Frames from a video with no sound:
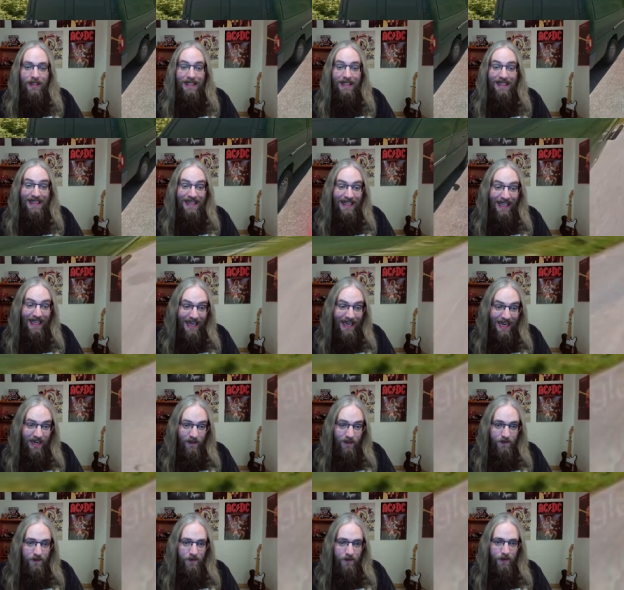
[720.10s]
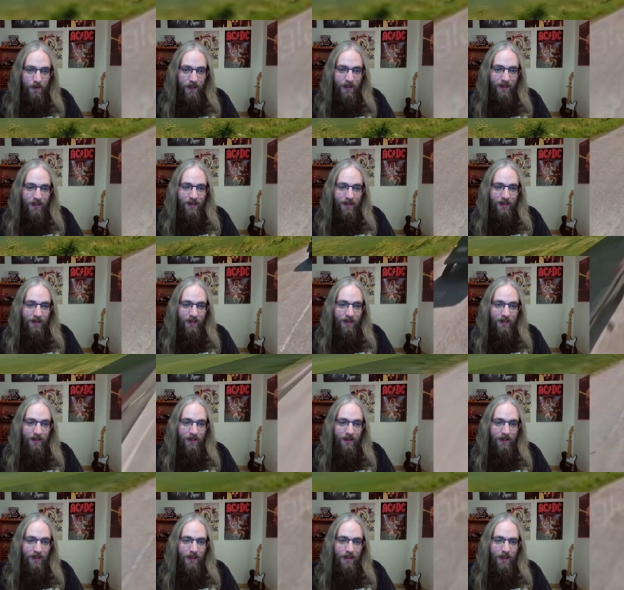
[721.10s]
the left, but
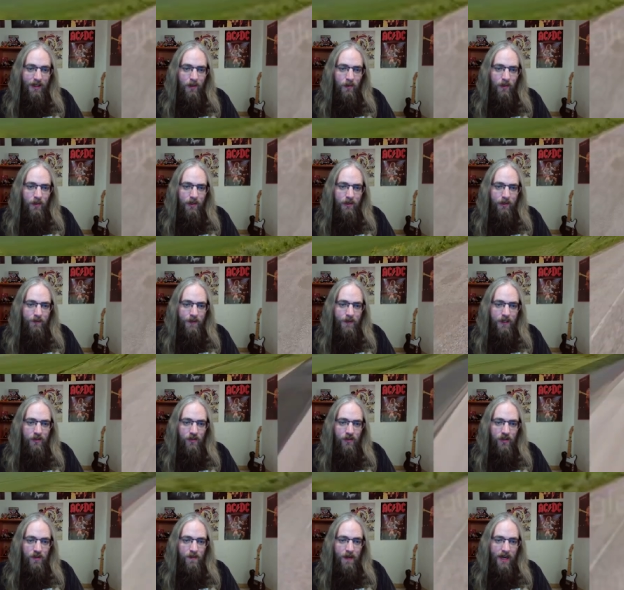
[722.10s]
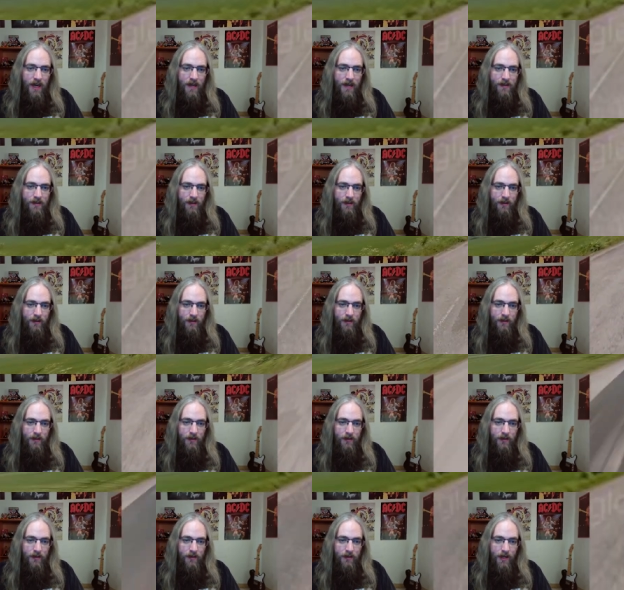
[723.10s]
I wonder if he's just passing.
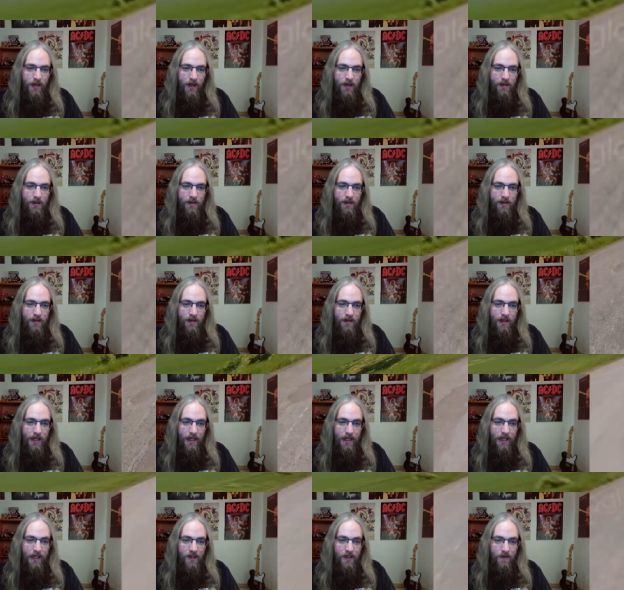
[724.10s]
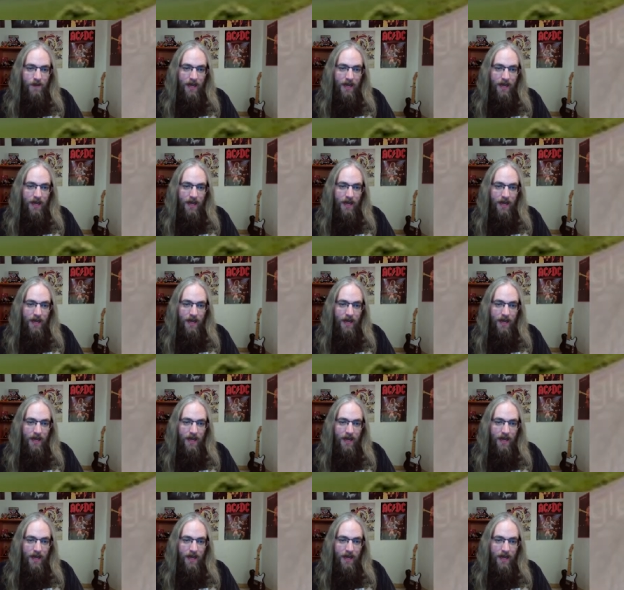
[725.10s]
Yes, he is